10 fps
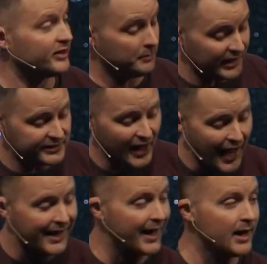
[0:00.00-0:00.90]
It means
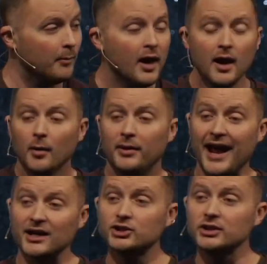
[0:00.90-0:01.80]
I am, but
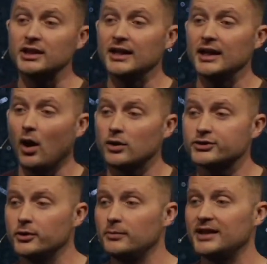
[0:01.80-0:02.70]
actually it
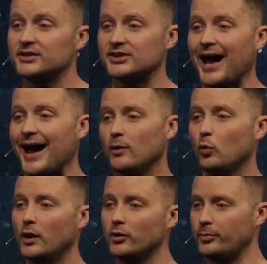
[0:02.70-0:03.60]
also means I
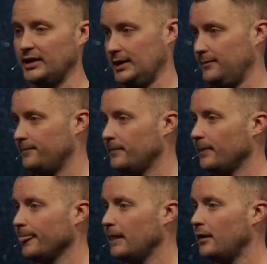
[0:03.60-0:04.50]
will be.
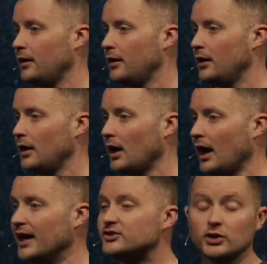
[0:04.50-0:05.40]

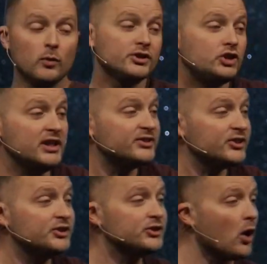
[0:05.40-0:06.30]
And so what
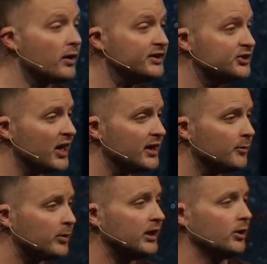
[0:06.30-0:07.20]
Jesus is already saying to
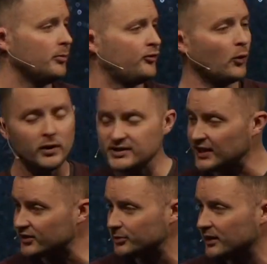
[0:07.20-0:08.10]
Peter, before he
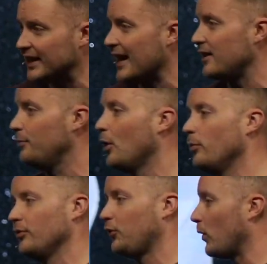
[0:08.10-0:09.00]
tells him to get out of the boat,
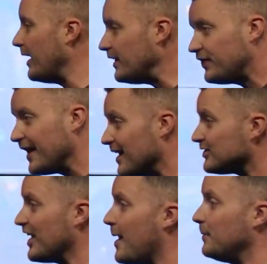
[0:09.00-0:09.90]
before anything else
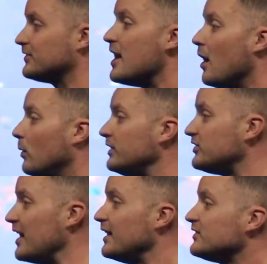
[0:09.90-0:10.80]
happens, what he's
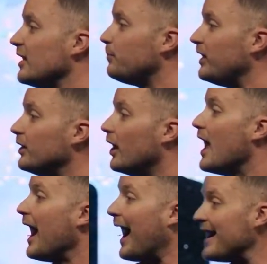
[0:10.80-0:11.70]
saying is, hey, Peter,
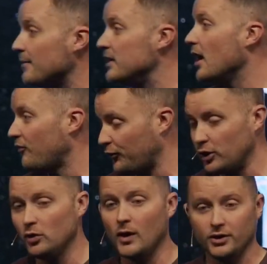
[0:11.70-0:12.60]
I am enough for
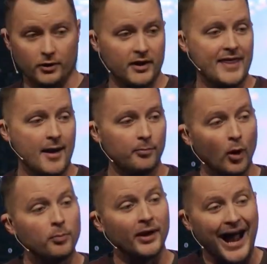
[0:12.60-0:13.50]
you while you're in that
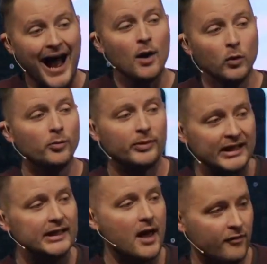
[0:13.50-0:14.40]
boat, but I will be
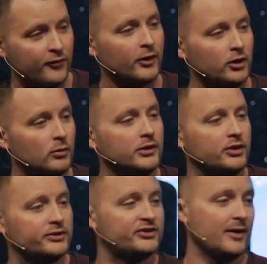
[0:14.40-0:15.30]
enough for you when
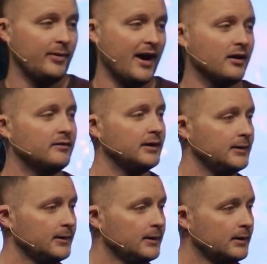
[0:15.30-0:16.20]
you step out of it.
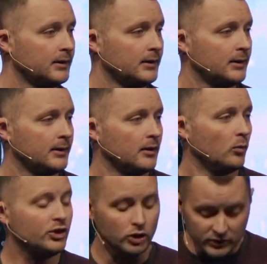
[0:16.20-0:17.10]

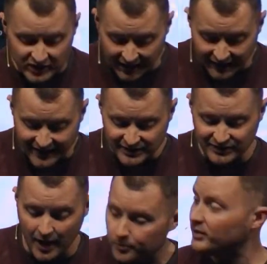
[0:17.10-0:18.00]
When you take that
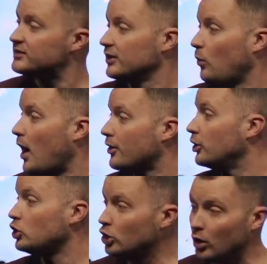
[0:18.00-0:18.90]
step into the water
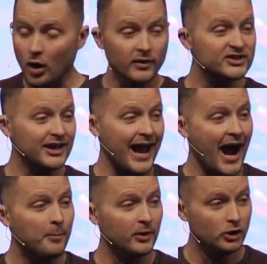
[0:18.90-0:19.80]
and you don't know what's going to
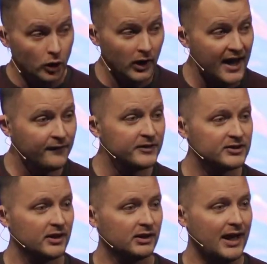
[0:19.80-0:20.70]
happen and your life is
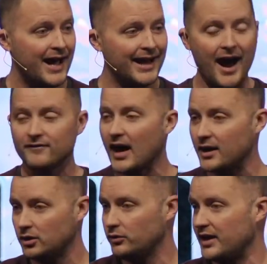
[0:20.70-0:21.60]
on the line, I've got
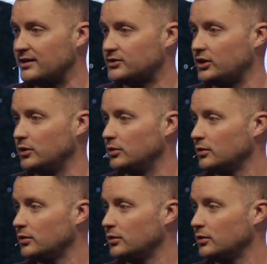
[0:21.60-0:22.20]
you then too.